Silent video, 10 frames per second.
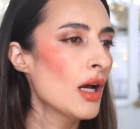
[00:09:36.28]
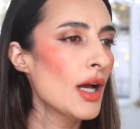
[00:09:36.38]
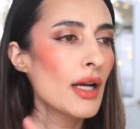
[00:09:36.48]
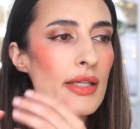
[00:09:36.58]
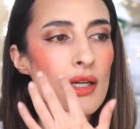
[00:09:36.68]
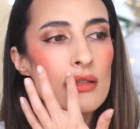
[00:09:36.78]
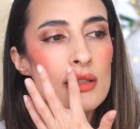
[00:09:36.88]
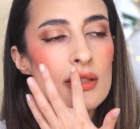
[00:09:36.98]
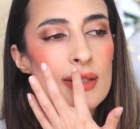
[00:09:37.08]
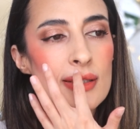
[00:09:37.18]
Yeah,
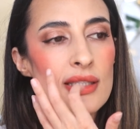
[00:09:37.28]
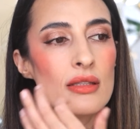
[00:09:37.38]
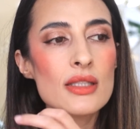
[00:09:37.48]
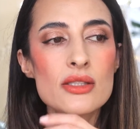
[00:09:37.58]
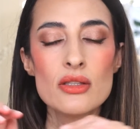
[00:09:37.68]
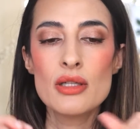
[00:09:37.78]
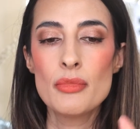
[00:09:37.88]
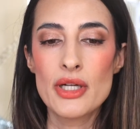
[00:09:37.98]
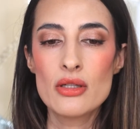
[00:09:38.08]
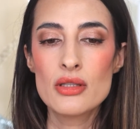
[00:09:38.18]
that's looking
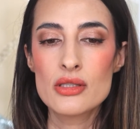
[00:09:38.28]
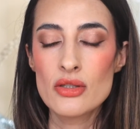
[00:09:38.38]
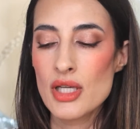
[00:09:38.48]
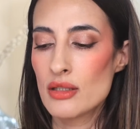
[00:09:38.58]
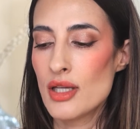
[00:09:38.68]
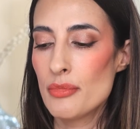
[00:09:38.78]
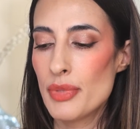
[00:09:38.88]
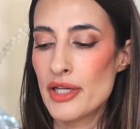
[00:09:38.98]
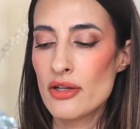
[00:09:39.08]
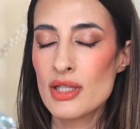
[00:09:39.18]
better. That's looking a lot
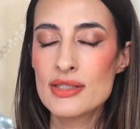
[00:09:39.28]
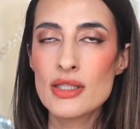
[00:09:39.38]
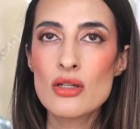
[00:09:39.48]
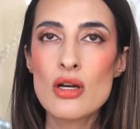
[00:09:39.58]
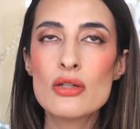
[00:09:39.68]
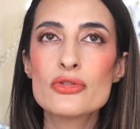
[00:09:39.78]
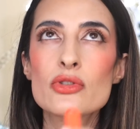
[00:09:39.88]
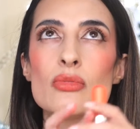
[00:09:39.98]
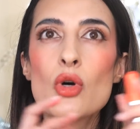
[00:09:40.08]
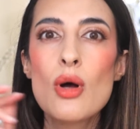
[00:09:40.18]
better. Is it
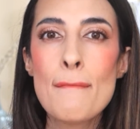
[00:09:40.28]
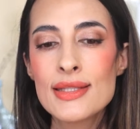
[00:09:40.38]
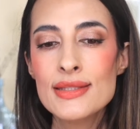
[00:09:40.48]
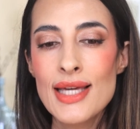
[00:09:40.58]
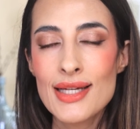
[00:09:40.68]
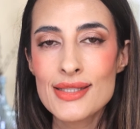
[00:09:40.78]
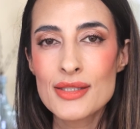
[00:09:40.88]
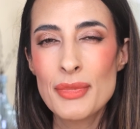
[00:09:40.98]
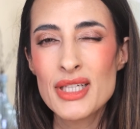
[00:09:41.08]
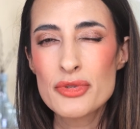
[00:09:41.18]
comfortable? Yes,
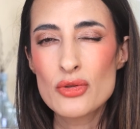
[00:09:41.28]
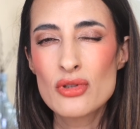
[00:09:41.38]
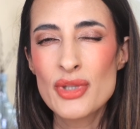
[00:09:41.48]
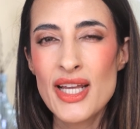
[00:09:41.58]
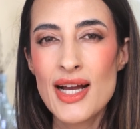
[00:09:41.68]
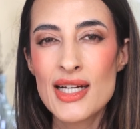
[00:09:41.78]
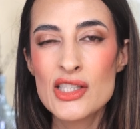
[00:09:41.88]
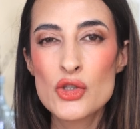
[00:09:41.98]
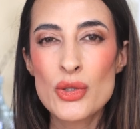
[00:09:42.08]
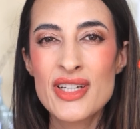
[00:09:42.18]
my lips are already
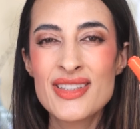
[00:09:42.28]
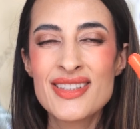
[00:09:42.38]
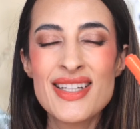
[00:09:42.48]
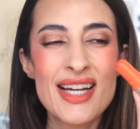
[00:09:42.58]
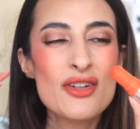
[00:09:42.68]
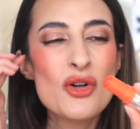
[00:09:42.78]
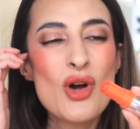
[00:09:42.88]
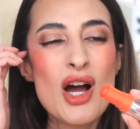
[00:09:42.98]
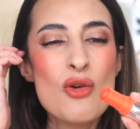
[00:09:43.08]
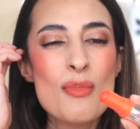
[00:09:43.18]
hydrated. I don't know
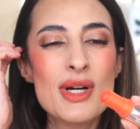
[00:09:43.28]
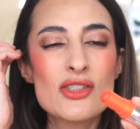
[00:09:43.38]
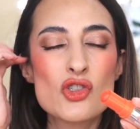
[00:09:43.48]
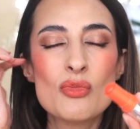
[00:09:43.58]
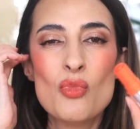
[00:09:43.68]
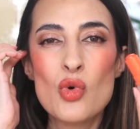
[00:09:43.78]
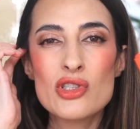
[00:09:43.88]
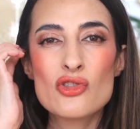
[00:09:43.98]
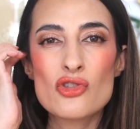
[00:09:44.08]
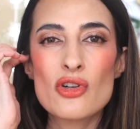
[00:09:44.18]
how much
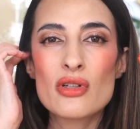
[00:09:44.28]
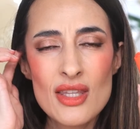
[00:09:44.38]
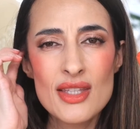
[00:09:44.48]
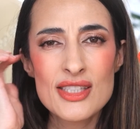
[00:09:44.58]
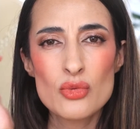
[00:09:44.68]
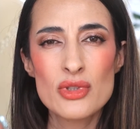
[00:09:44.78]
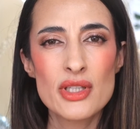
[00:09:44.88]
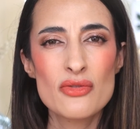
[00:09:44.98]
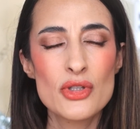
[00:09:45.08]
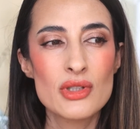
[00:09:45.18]
moisture this will
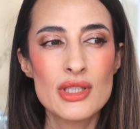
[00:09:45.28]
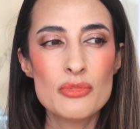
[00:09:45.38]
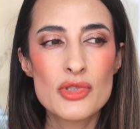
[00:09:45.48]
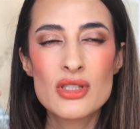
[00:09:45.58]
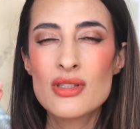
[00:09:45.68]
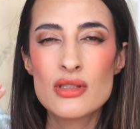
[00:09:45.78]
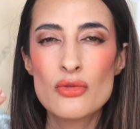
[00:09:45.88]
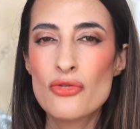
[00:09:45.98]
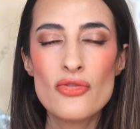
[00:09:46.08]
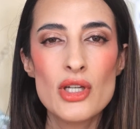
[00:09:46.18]
give your lips. It
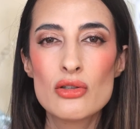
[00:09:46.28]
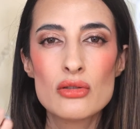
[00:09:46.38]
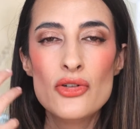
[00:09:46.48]
doesn't feel